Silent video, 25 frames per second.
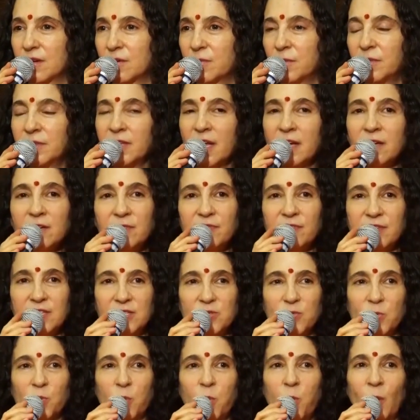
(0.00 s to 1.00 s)
Well, none of
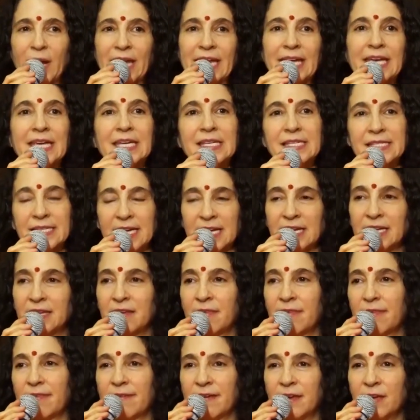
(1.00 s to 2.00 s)
this weighs
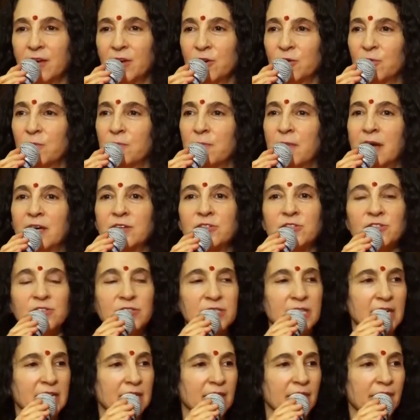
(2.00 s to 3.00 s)
anything or
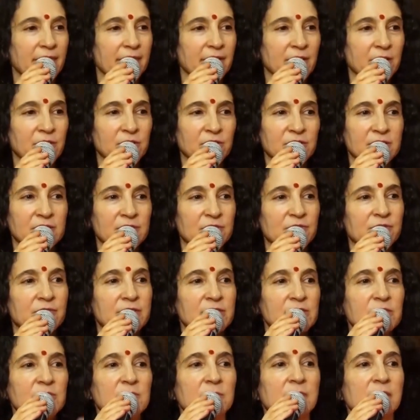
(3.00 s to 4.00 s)
measures anything or is
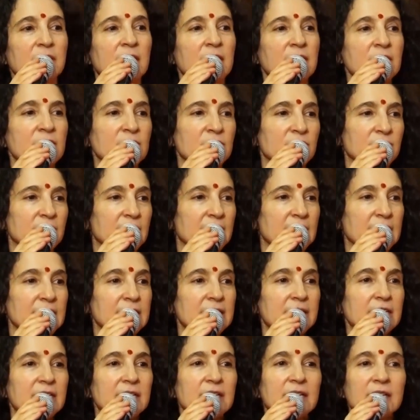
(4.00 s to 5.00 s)
visible under a,
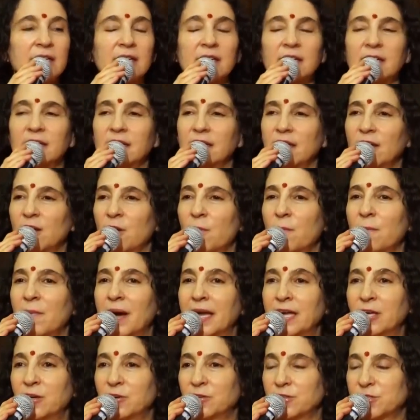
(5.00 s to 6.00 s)
you know,
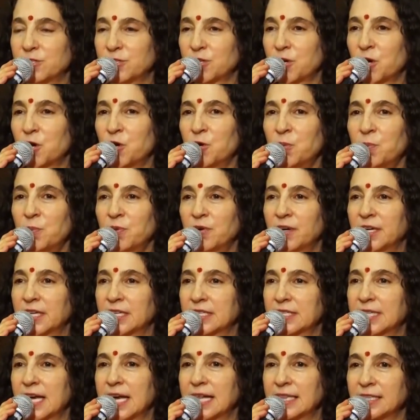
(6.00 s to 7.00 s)
microscope or in
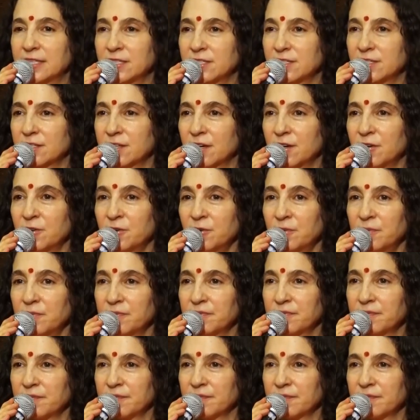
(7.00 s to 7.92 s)
a telescope.